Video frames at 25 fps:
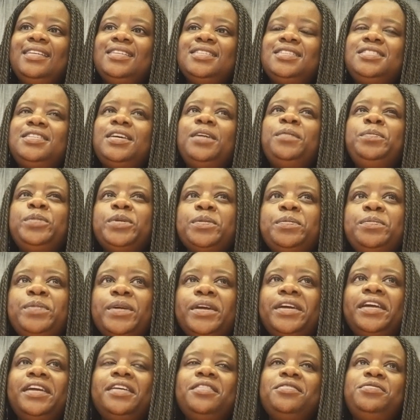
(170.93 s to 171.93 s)
start
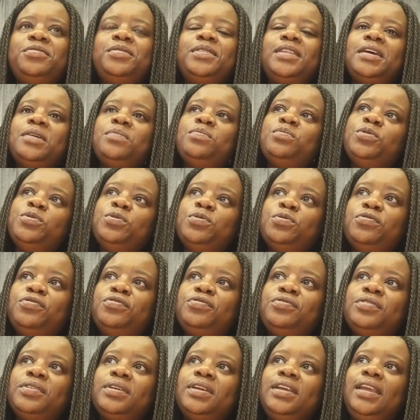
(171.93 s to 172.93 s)
preparing for that
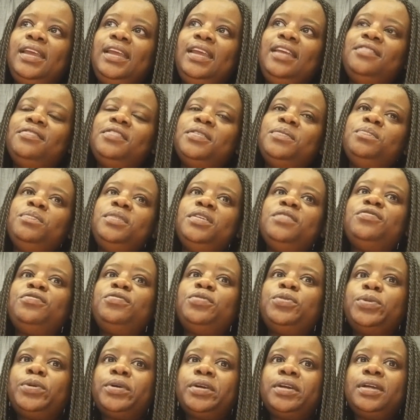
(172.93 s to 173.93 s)
move even
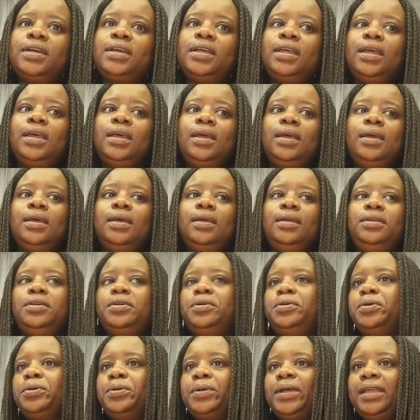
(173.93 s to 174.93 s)
before
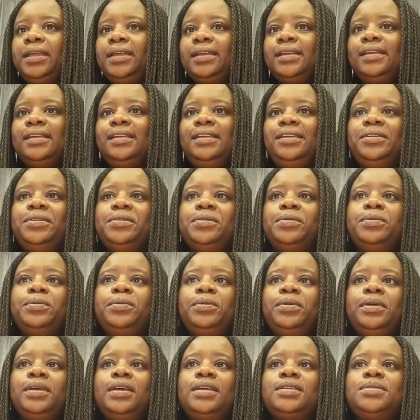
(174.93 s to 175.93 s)
you're going, you
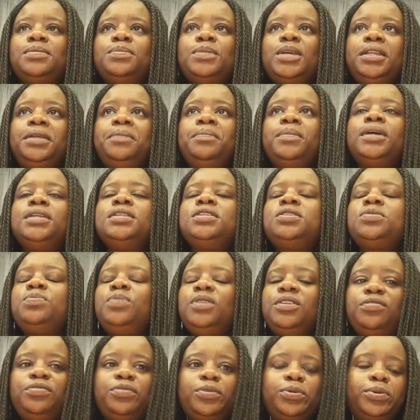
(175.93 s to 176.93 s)
know, as many months
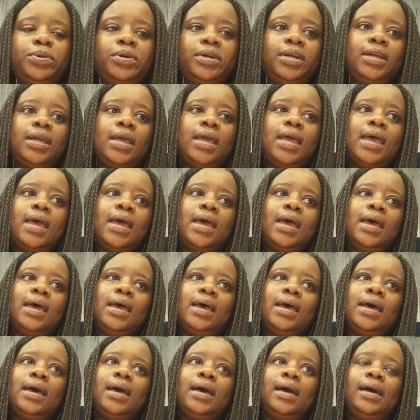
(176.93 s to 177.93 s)
before,
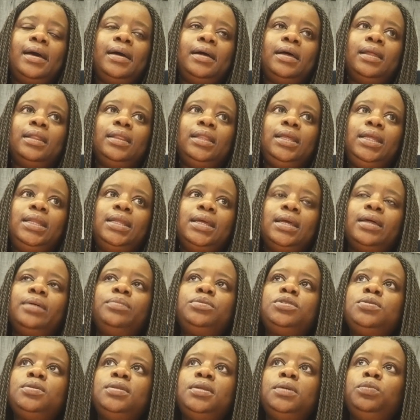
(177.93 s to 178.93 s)
leading
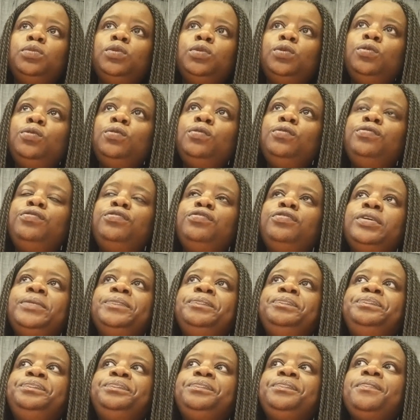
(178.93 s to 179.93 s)
up to the move.
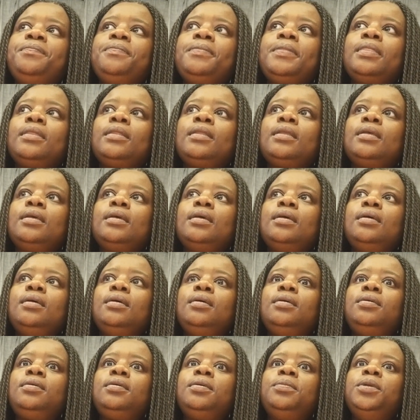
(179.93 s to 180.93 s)

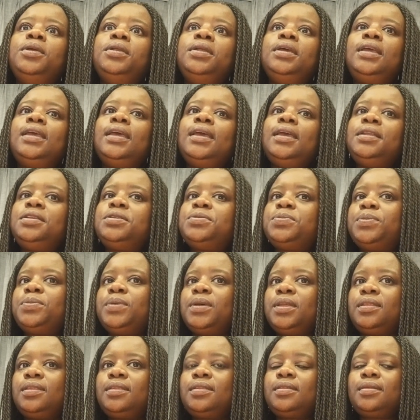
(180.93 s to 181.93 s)
Communicate
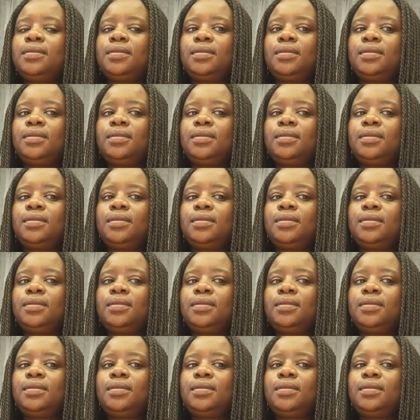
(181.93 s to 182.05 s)
with